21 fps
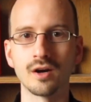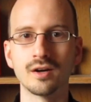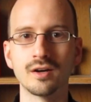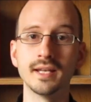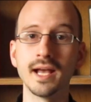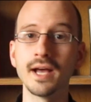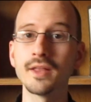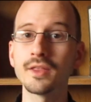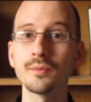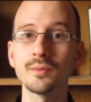
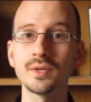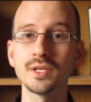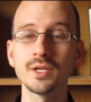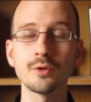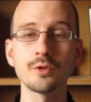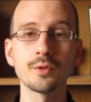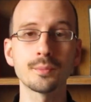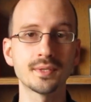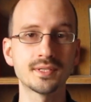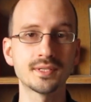Now that we
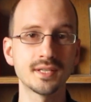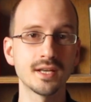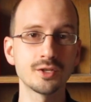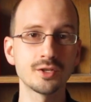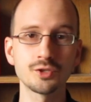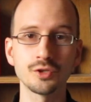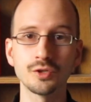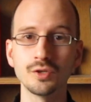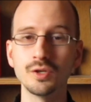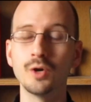know the
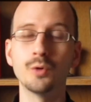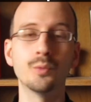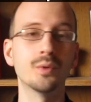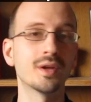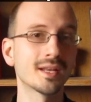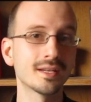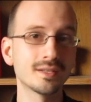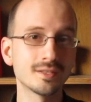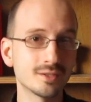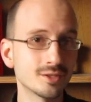potential, we
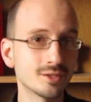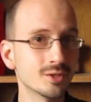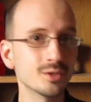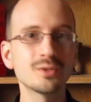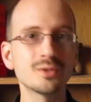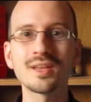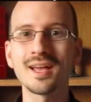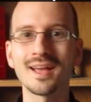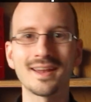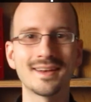can
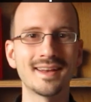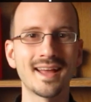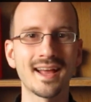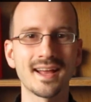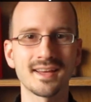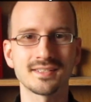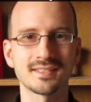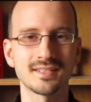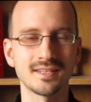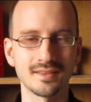do that
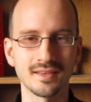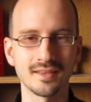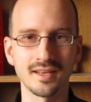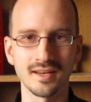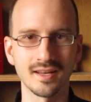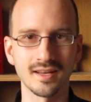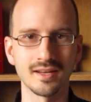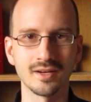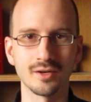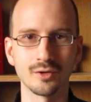nasty
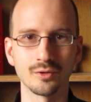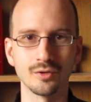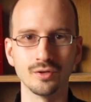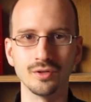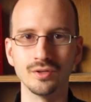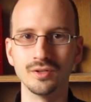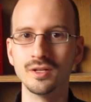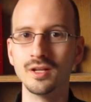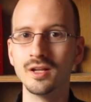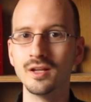theta
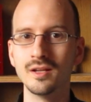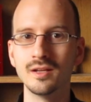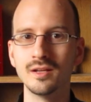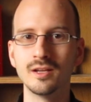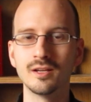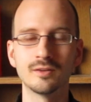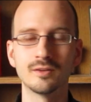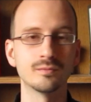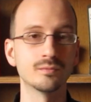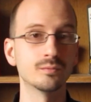integral,
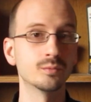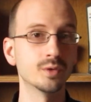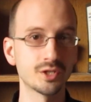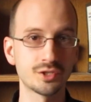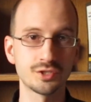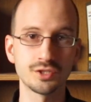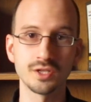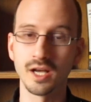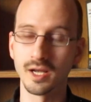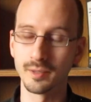
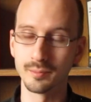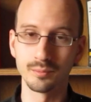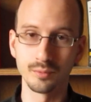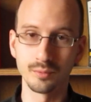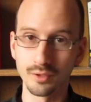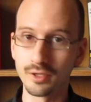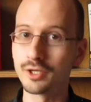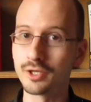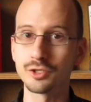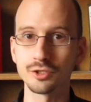which I'm
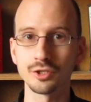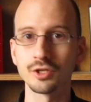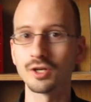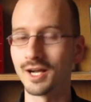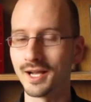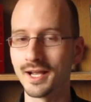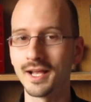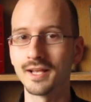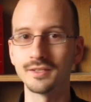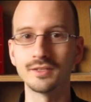pretty sure
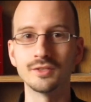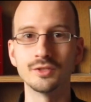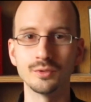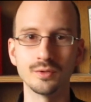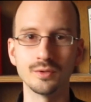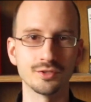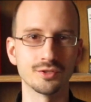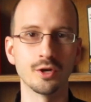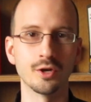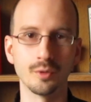I had to
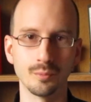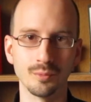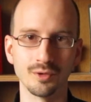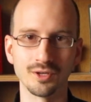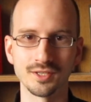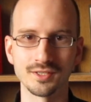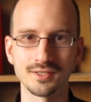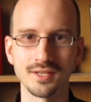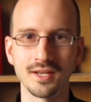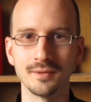do as a
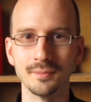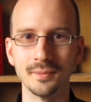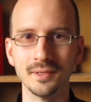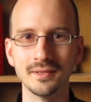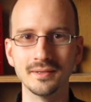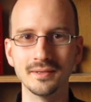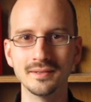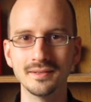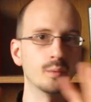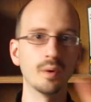homework assignment.
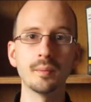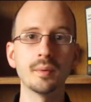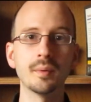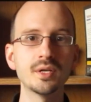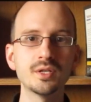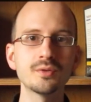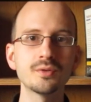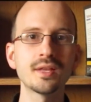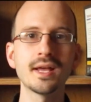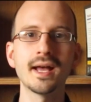When we
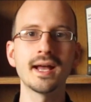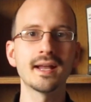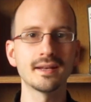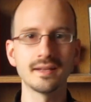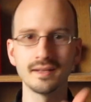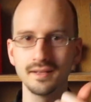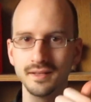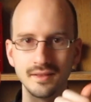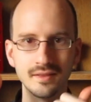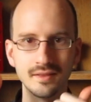do
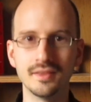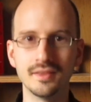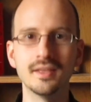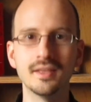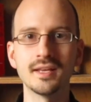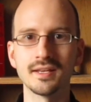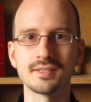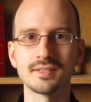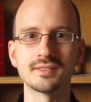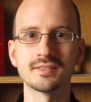that,
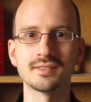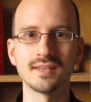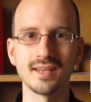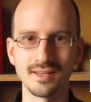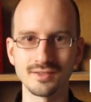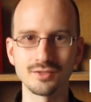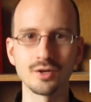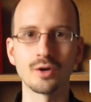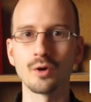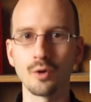this
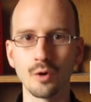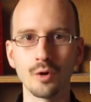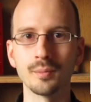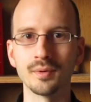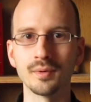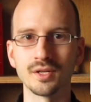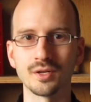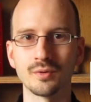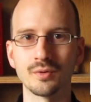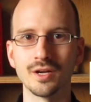is our
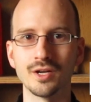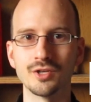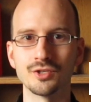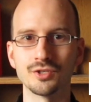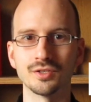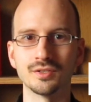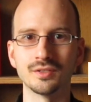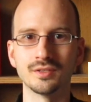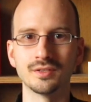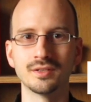orbit
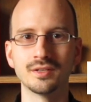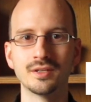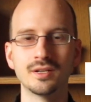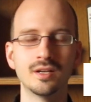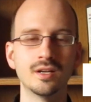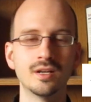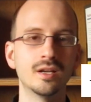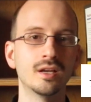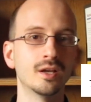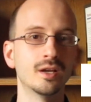equation,
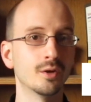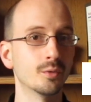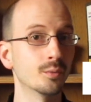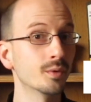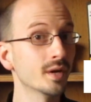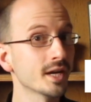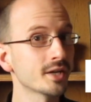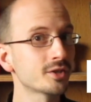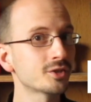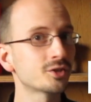
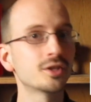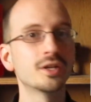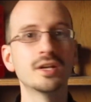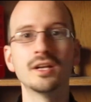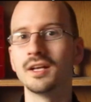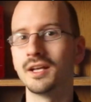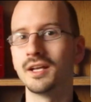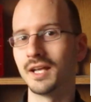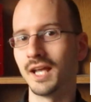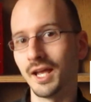which
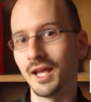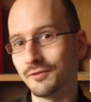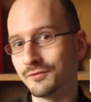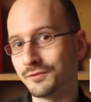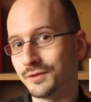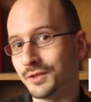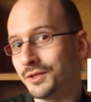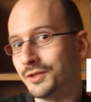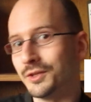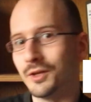
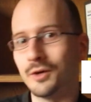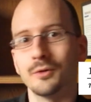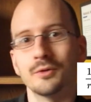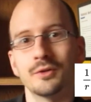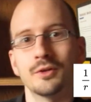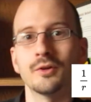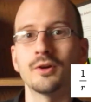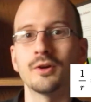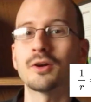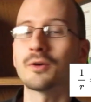if you know
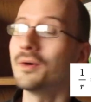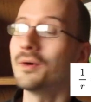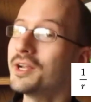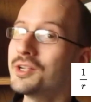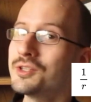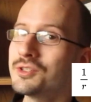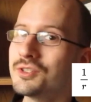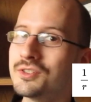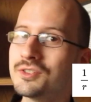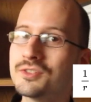your
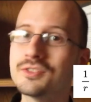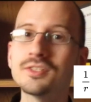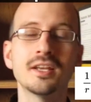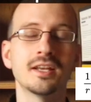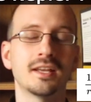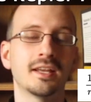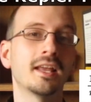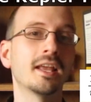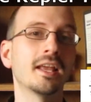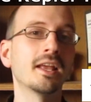equations,
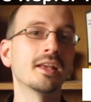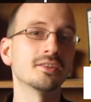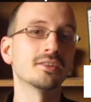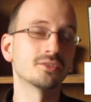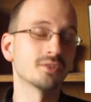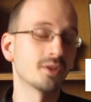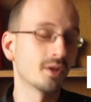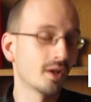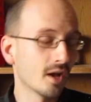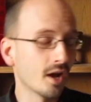
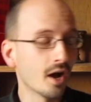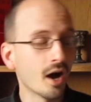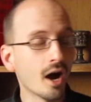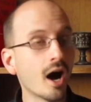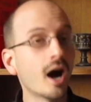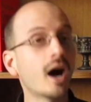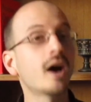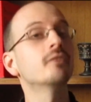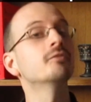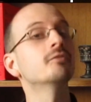is
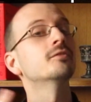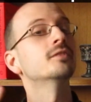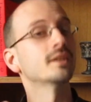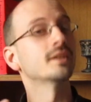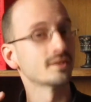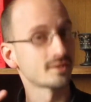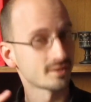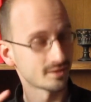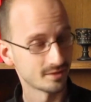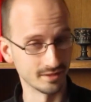
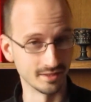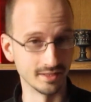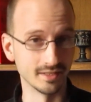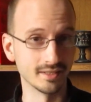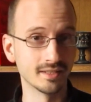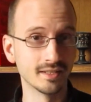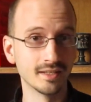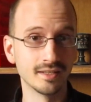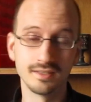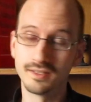
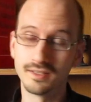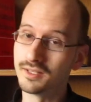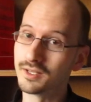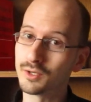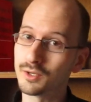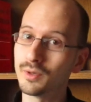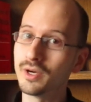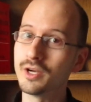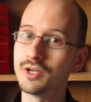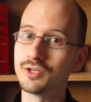obviously the
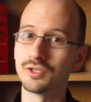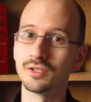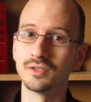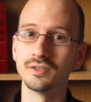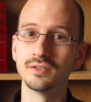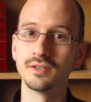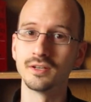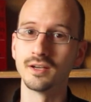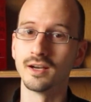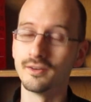
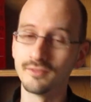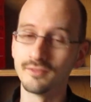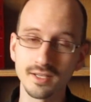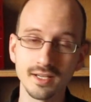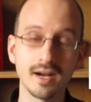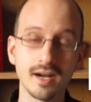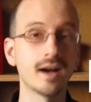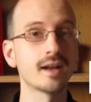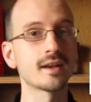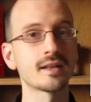equation of a
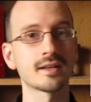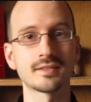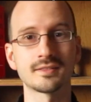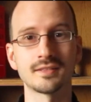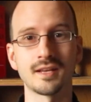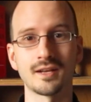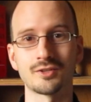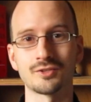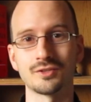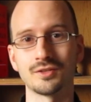conic
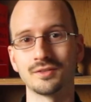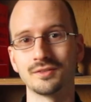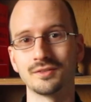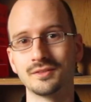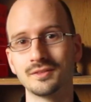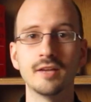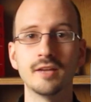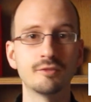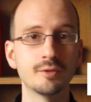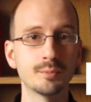section.
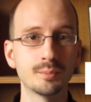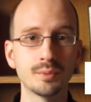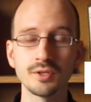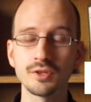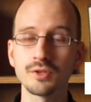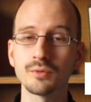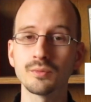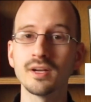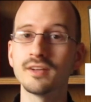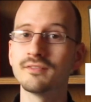If you
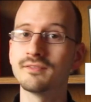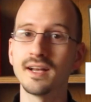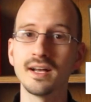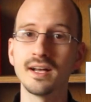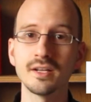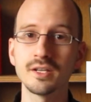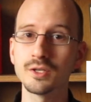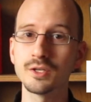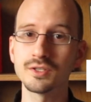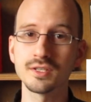put the right
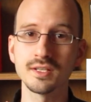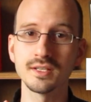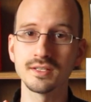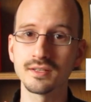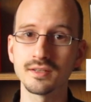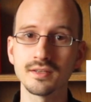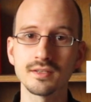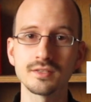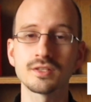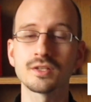values
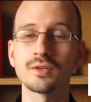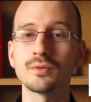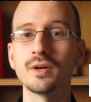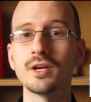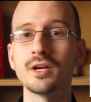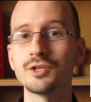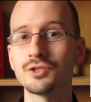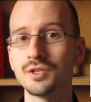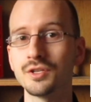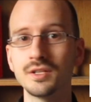into this
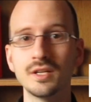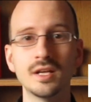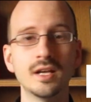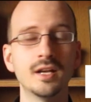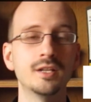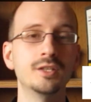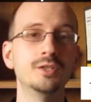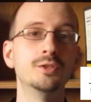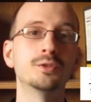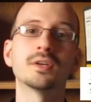equation,
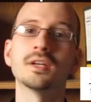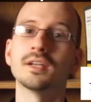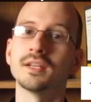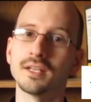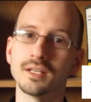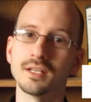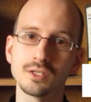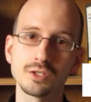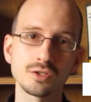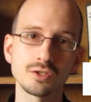you can
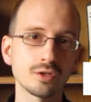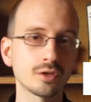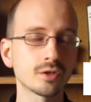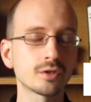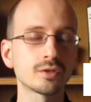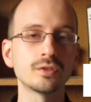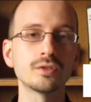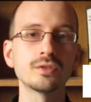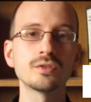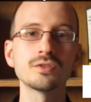get
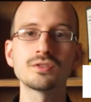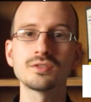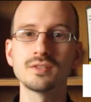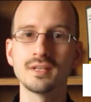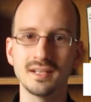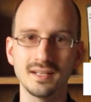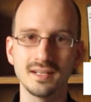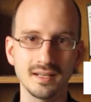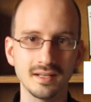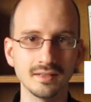
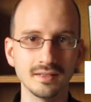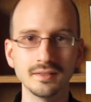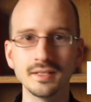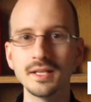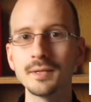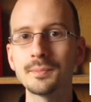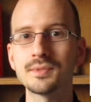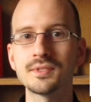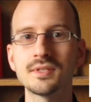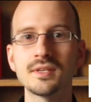circles,
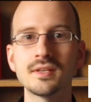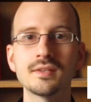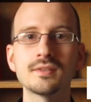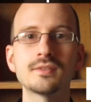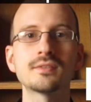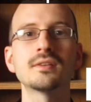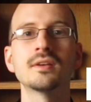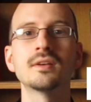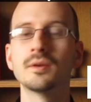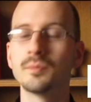
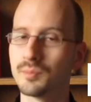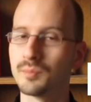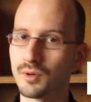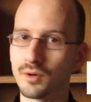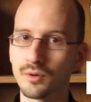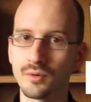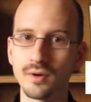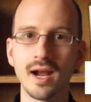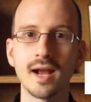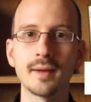ellipses,
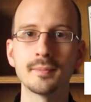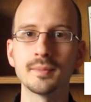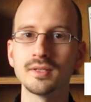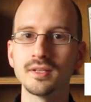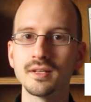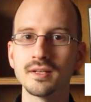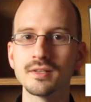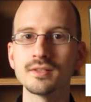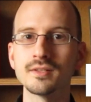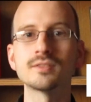
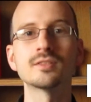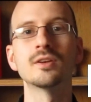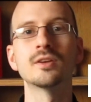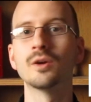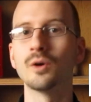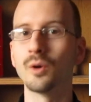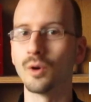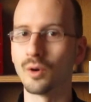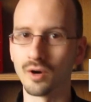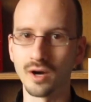parabolas,
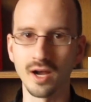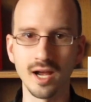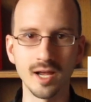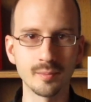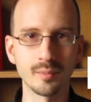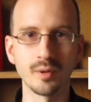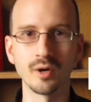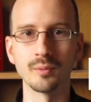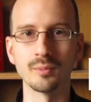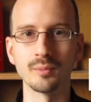or
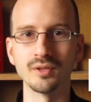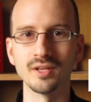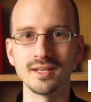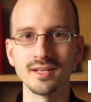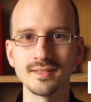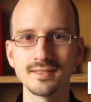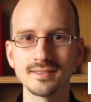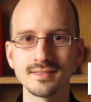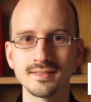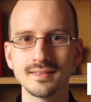
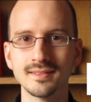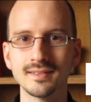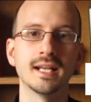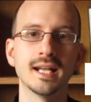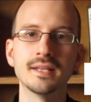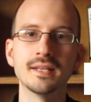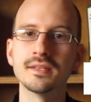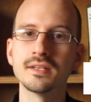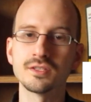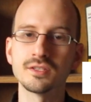hyperbolas.
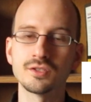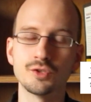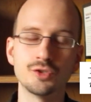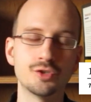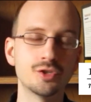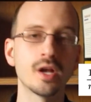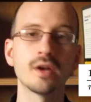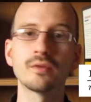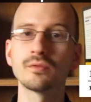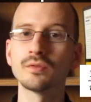In this
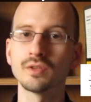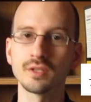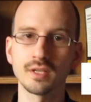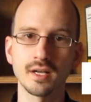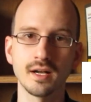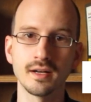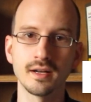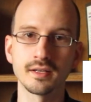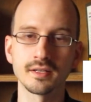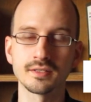general
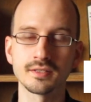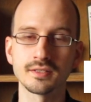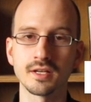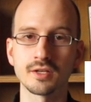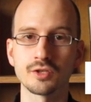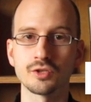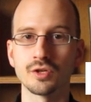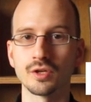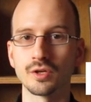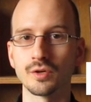conic
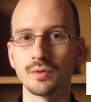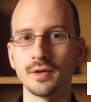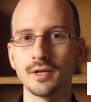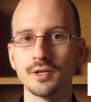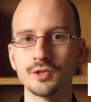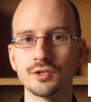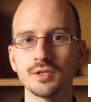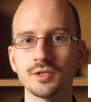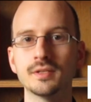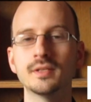section
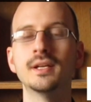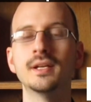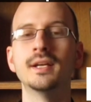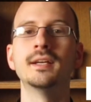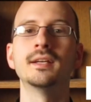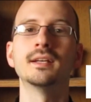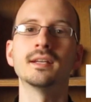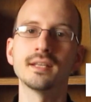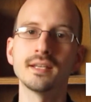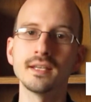equation,
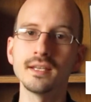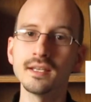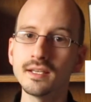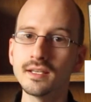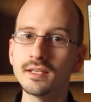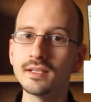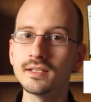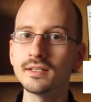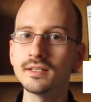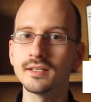
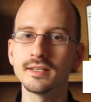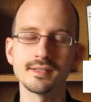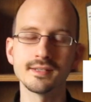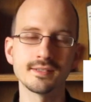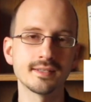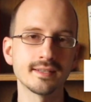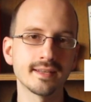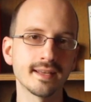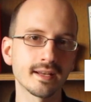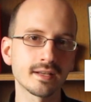E is
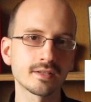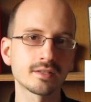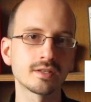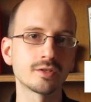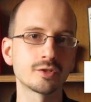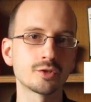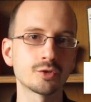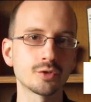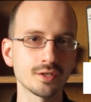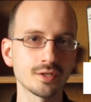the
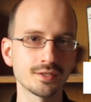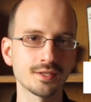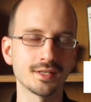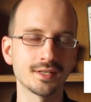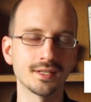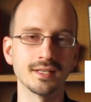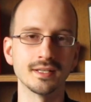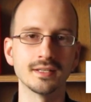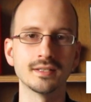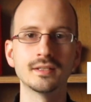
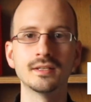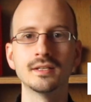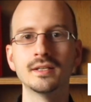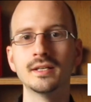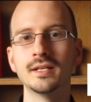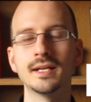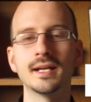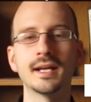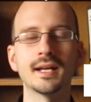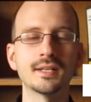eccentricity
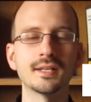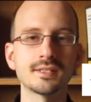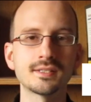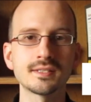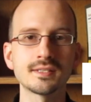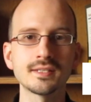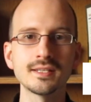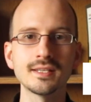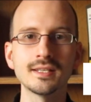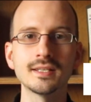and
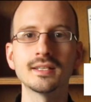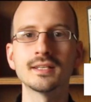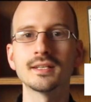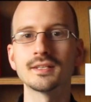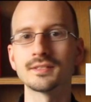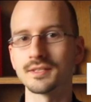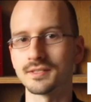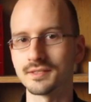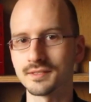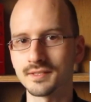C
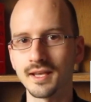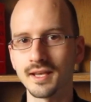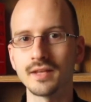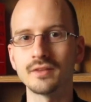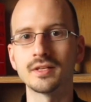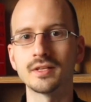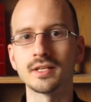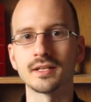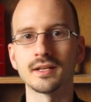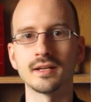is a
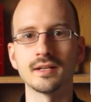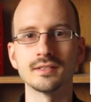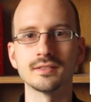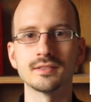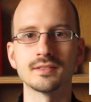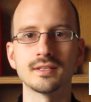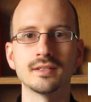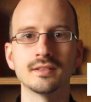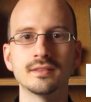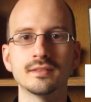scaling
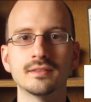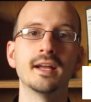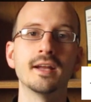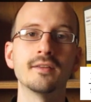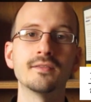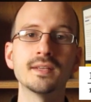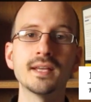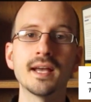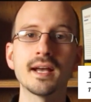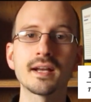constant.
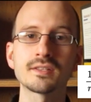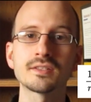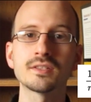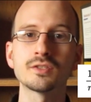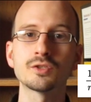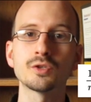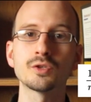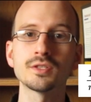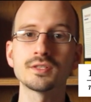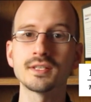If the
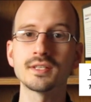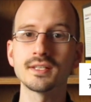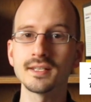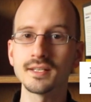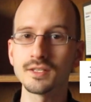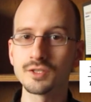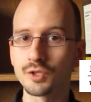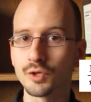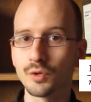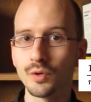eccentricity
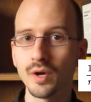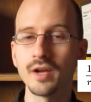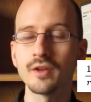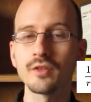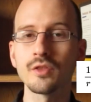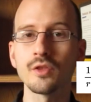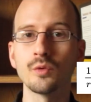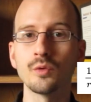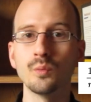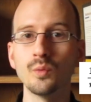is
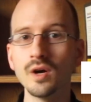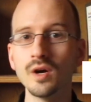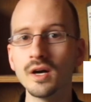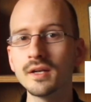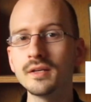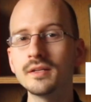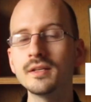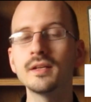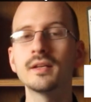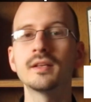greater than
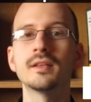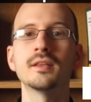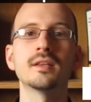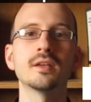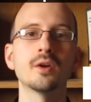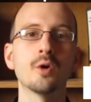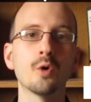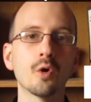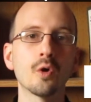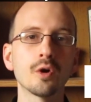1,
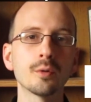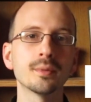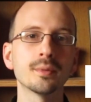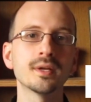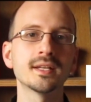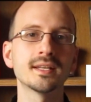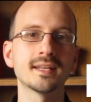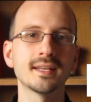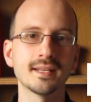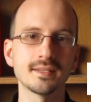the
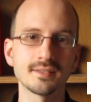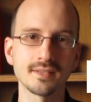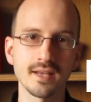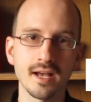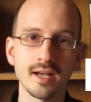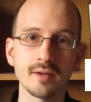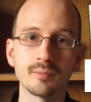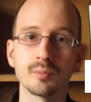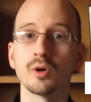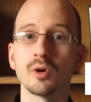orbit is a
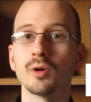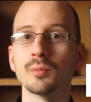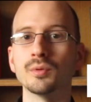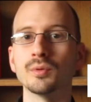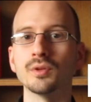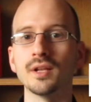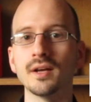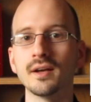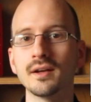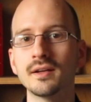
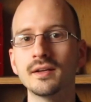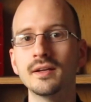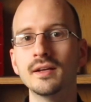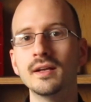hyperbola.